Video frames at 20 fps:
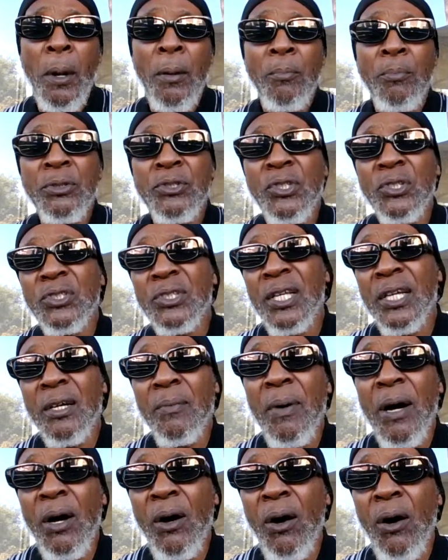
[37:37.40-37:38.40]
But just think
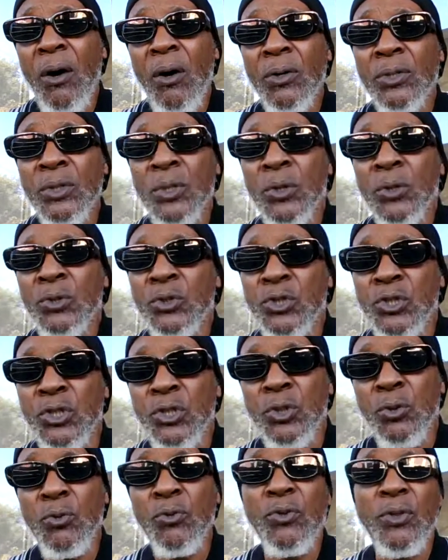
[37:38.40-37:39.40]
about all those
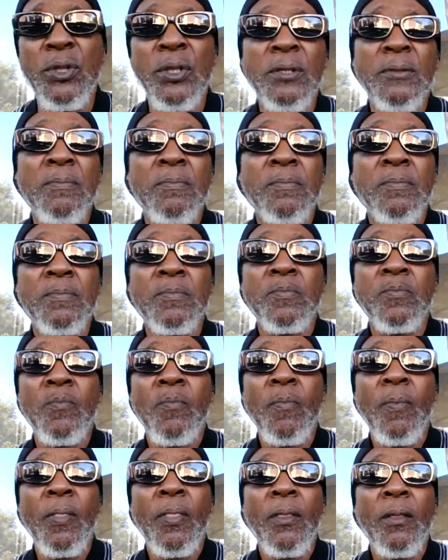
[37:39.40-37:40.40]
youth.
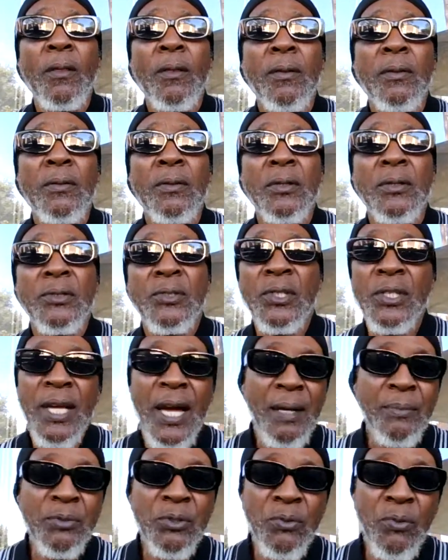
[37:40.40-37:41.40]
See,
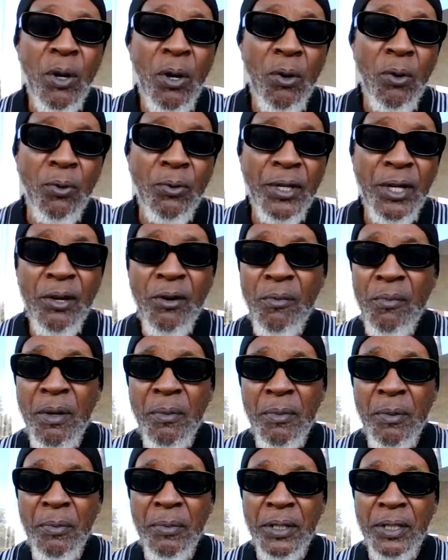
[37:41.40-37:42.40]
I'm too old. They don't
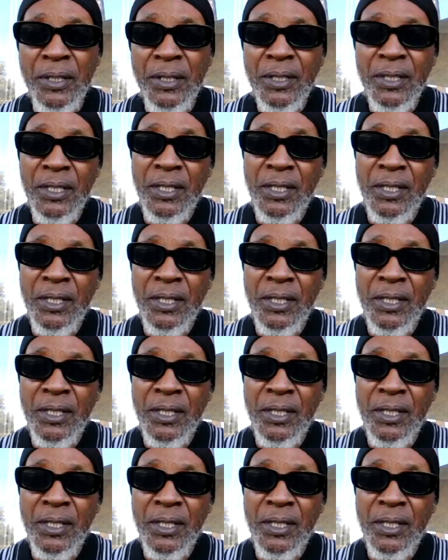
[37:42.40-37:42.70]
remember me.